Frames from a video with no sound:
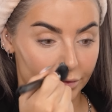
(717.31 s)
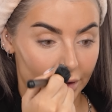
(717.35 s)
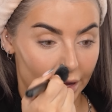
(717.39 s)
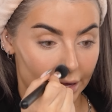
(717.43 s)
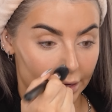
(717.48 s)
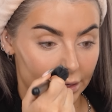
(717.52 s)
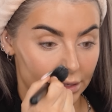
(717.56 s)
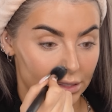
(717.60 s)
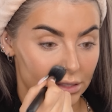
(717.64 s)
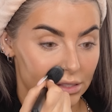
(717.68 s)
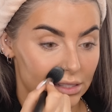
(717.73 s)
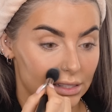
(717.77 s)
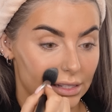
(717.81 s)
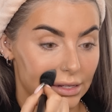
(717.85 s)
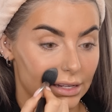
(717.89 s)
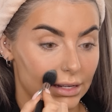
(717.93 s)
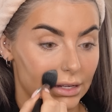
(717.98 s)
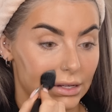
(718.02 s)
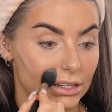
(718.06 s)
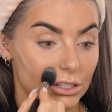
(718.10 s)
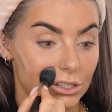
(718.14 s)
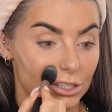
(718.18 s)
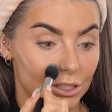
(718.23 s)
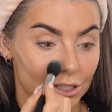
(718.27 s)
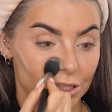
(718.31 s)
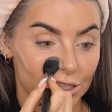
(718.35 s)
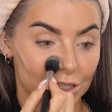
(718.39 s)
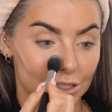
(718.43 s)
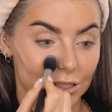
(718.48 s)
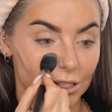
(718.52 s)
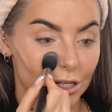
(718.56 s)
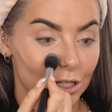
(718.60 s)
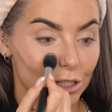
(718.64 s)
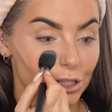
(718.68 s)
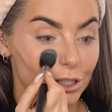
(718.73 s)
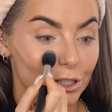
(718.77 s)
face is
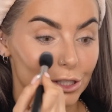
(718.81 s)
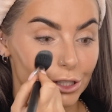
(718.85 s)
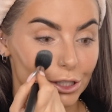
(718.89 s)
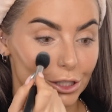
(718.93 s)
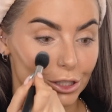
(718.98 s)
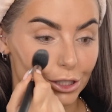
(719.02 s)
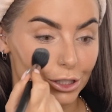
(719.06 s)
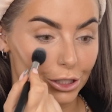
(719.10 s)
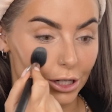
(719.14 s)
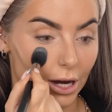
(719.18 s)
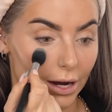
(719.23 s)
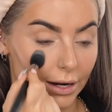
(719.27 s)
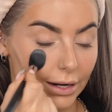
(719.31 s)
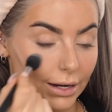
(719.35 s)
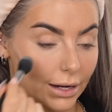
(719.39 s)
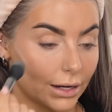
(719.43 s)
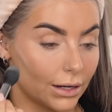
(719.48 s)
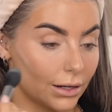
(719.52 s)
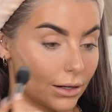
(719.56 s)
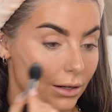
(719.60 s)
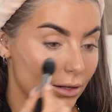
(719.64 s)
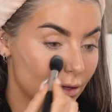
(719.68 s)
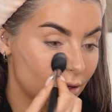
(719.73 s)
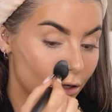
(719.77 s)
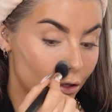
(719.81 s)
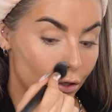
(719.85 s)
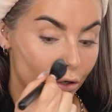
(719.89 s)
just shining.